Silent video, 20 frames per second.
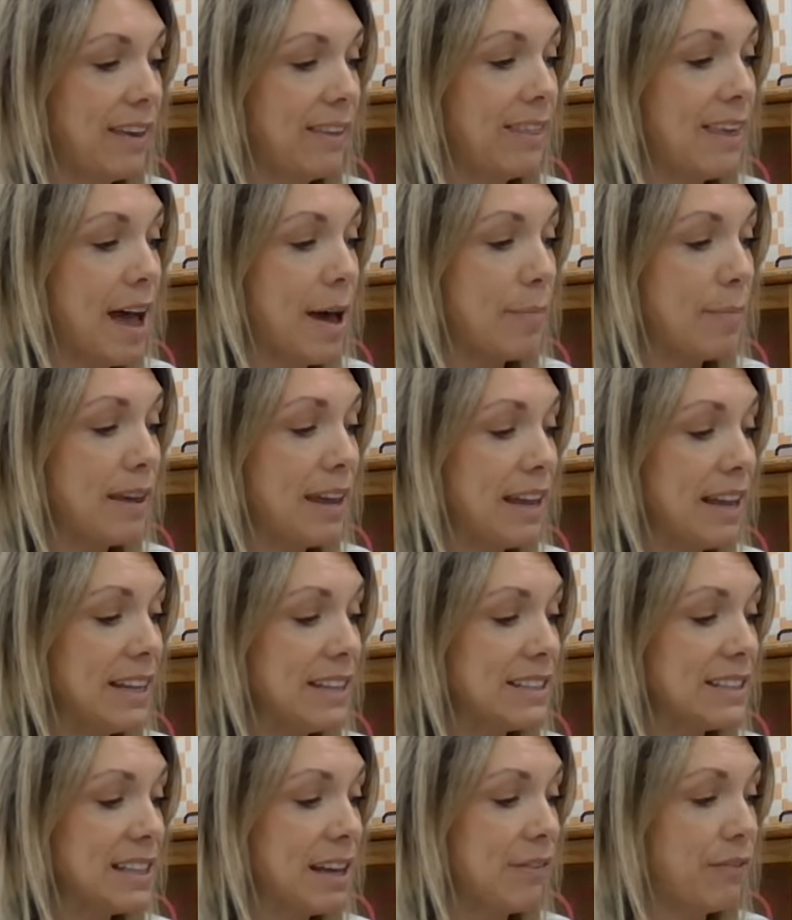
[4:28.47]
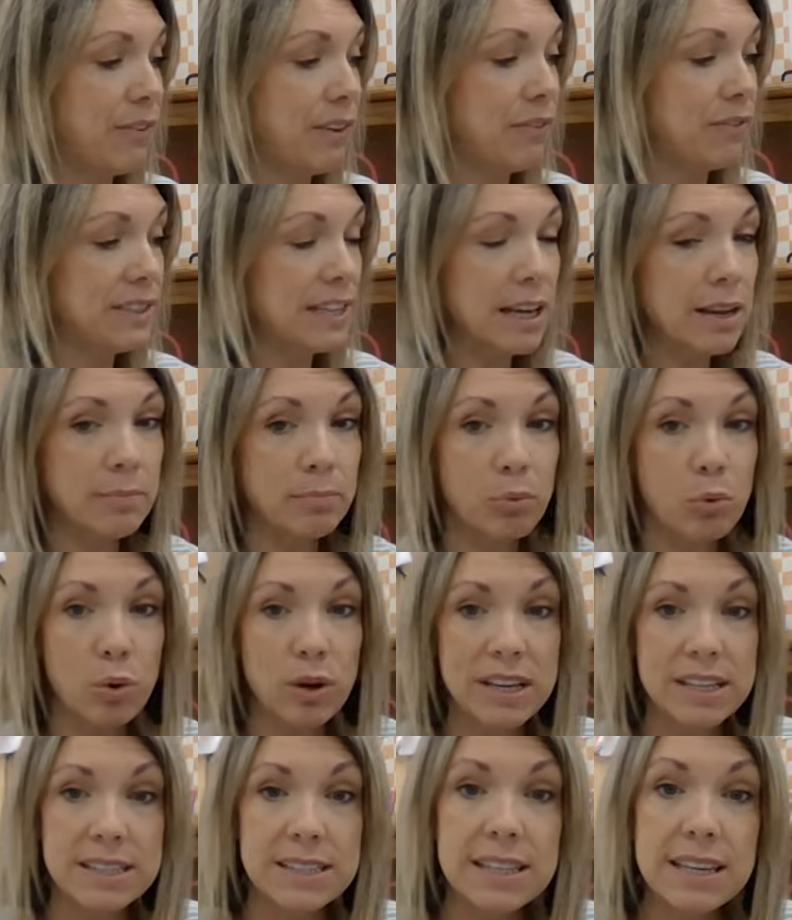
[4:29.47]
That means that
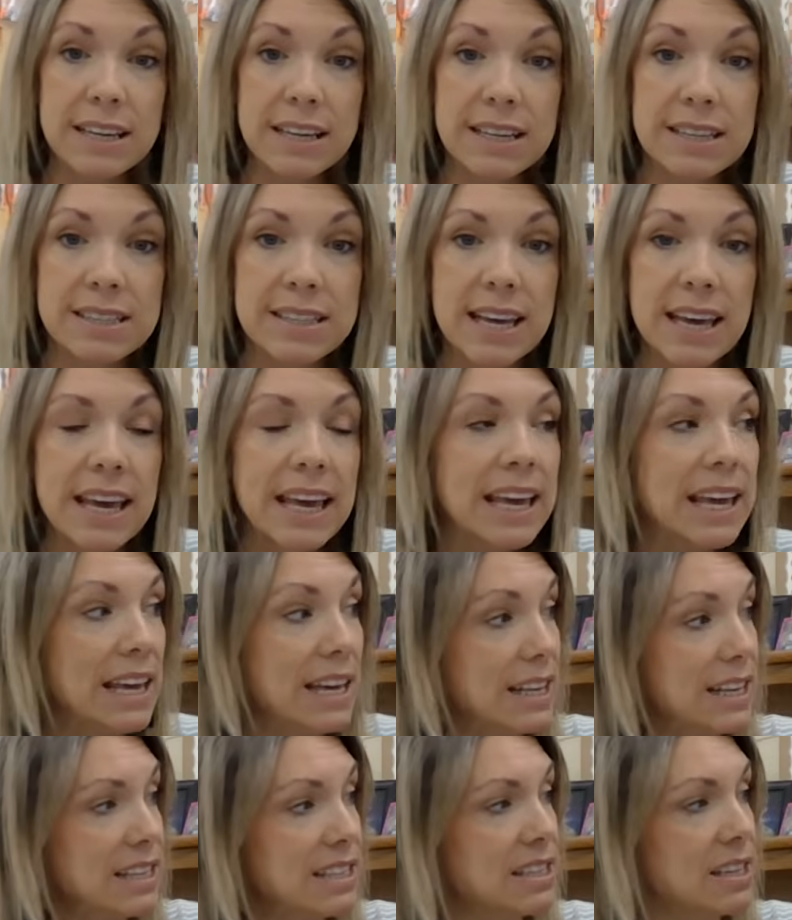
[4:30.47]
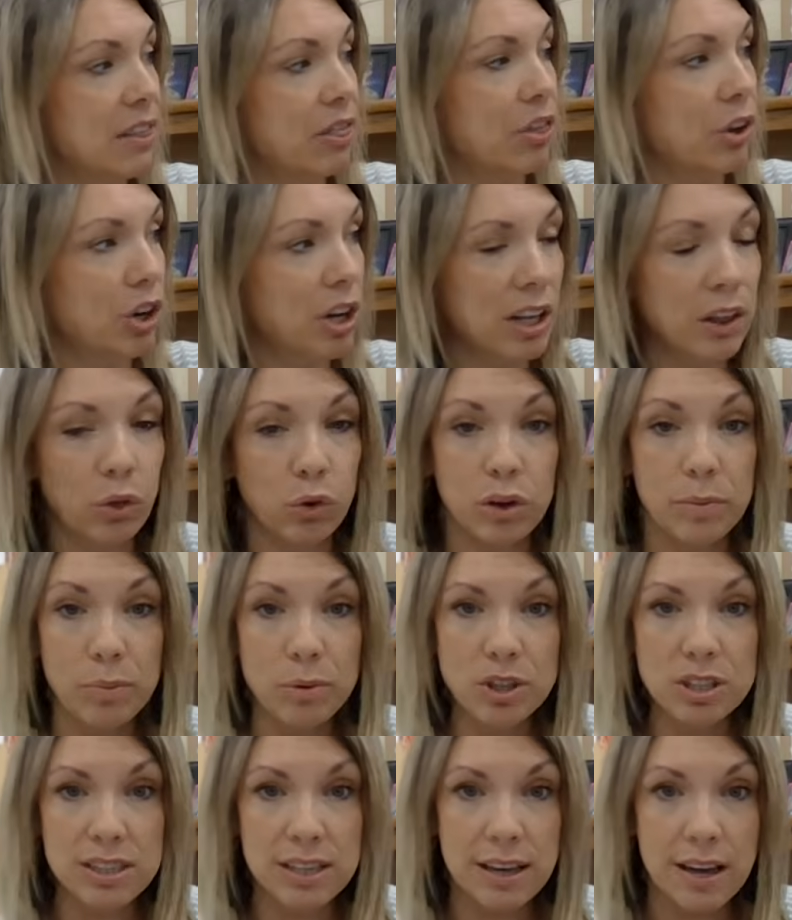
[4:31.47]
15.6 is
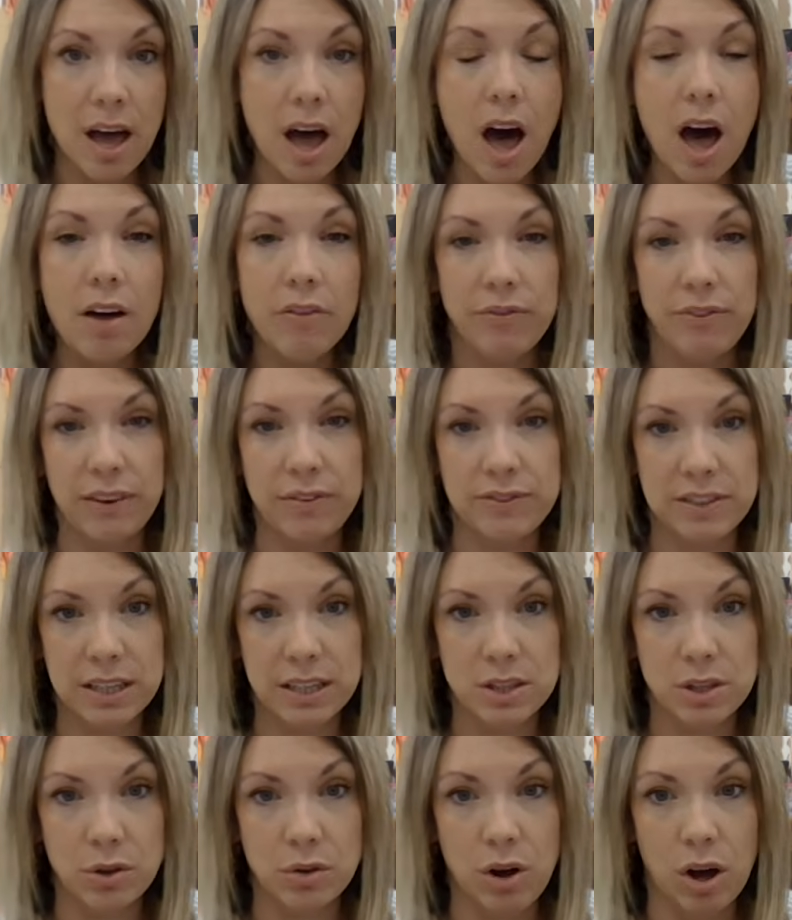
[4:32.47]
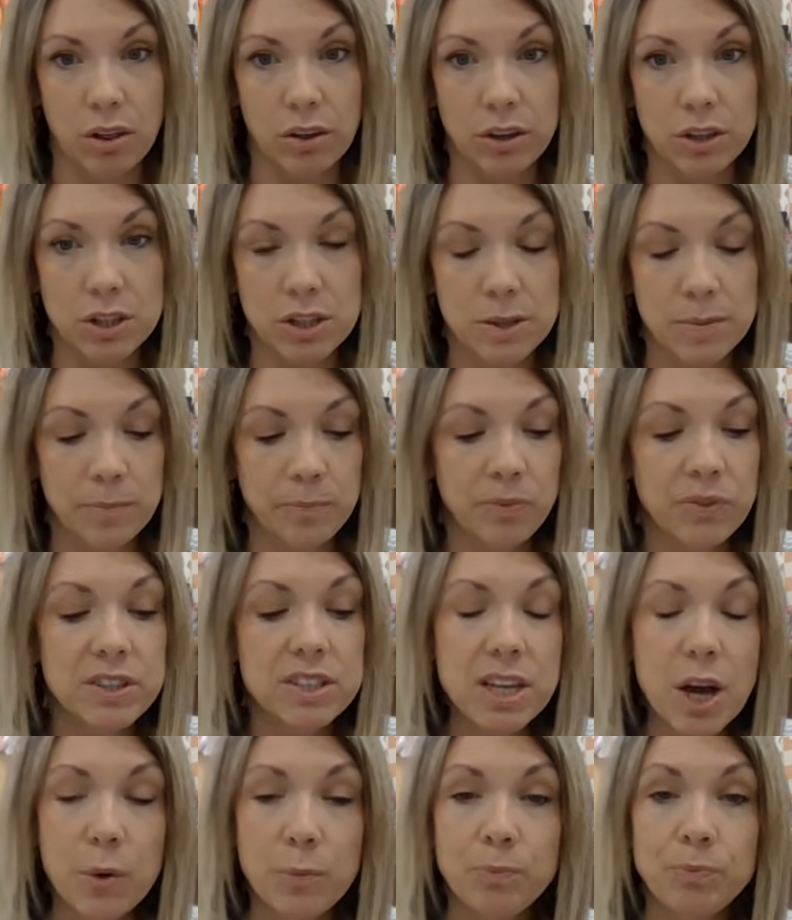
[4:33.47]
33% of $52.
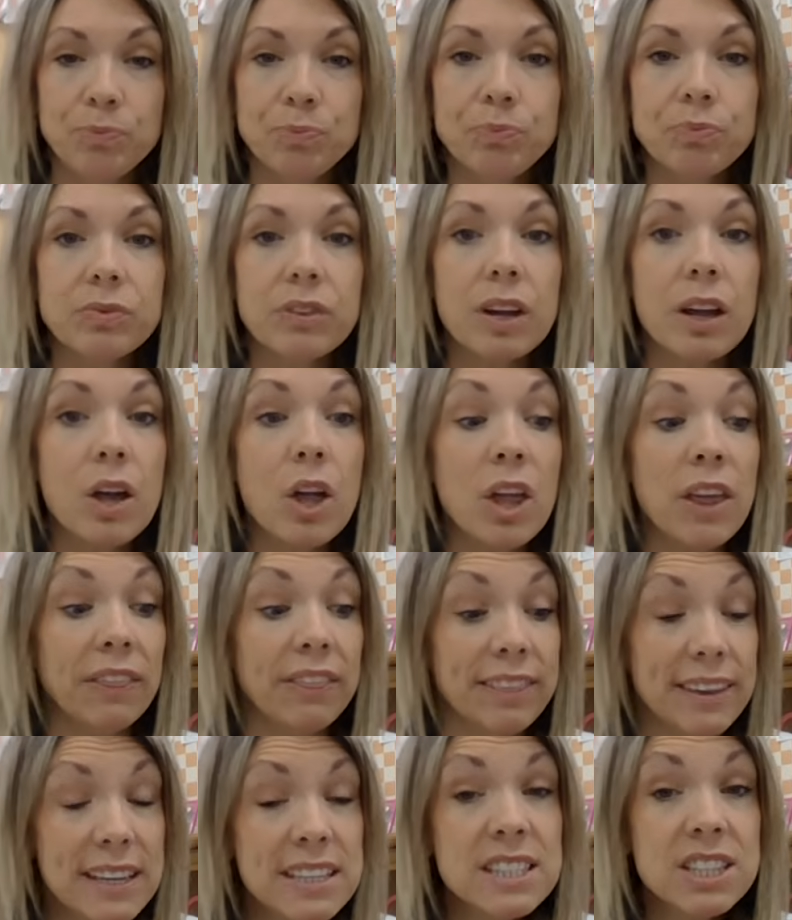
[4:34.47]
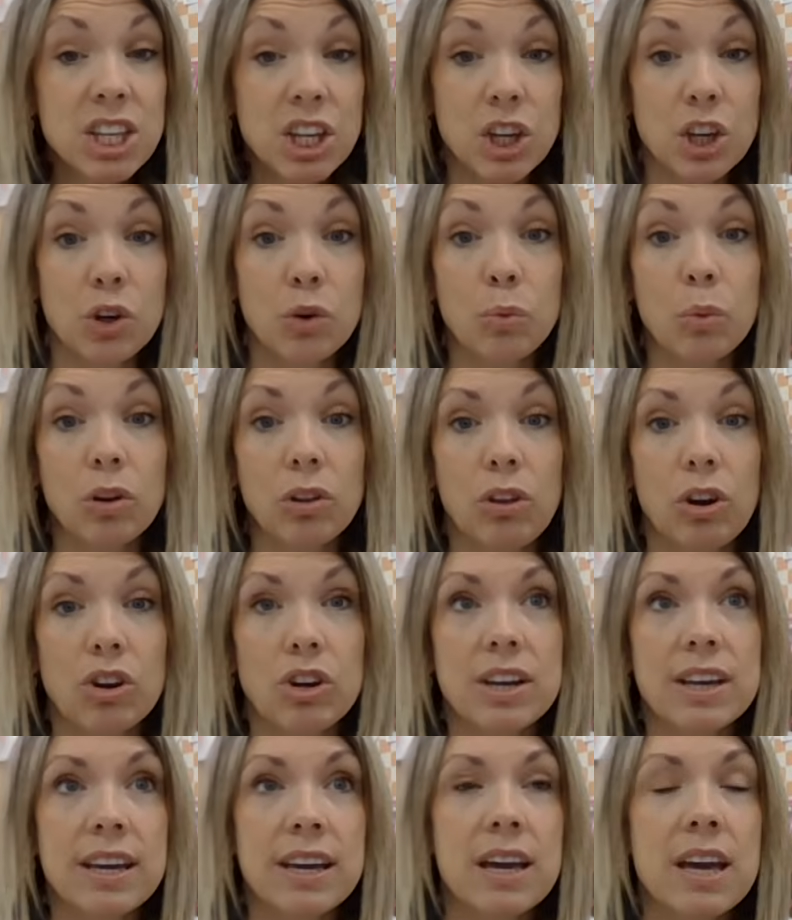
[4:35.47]
So this year we're
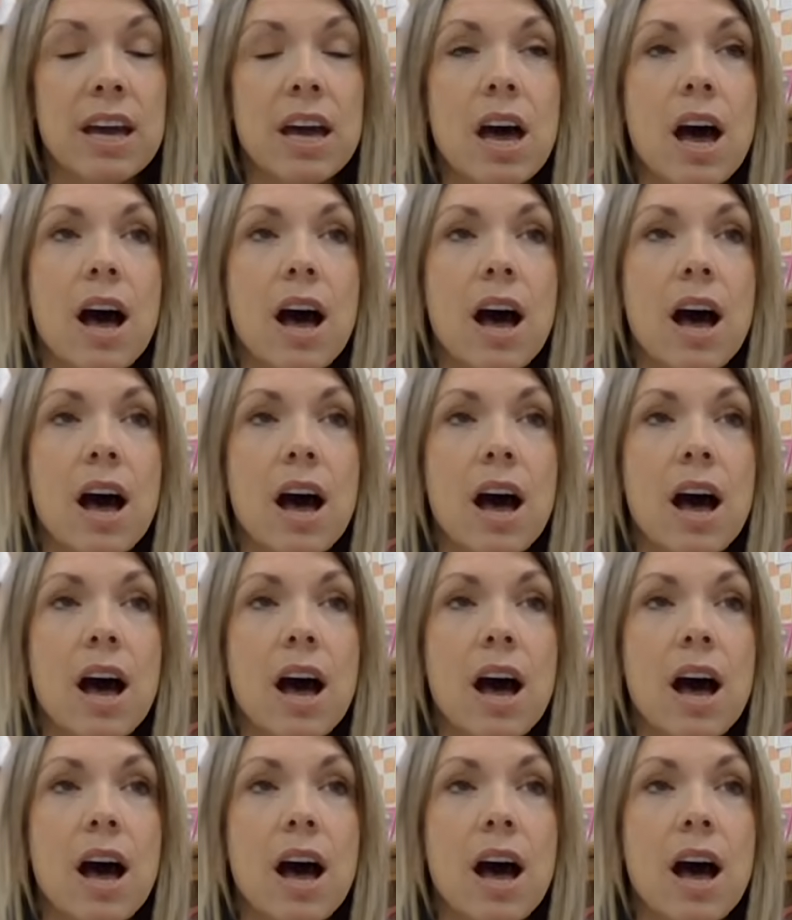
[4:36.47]
learning